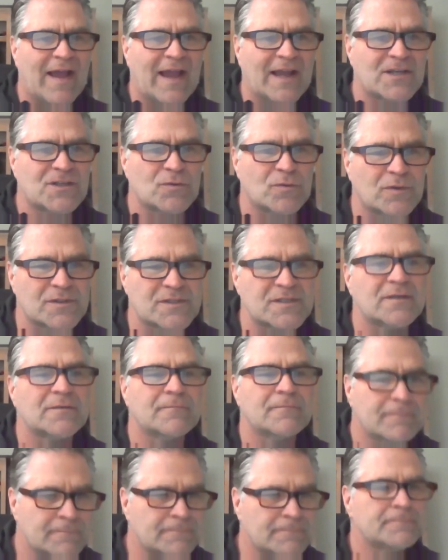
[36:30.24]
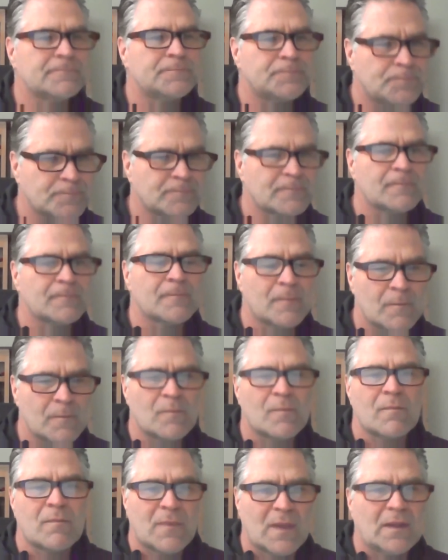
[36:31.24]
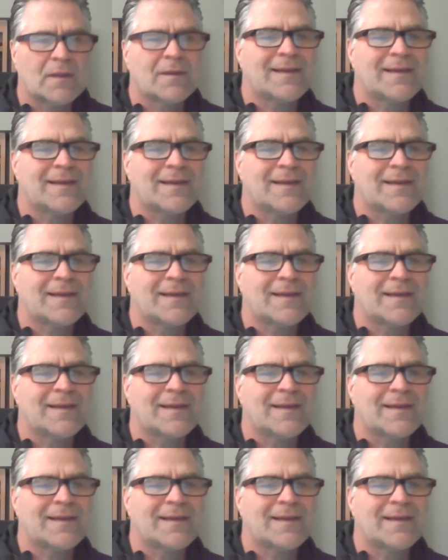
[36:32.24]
I'm just telling you what the OM says.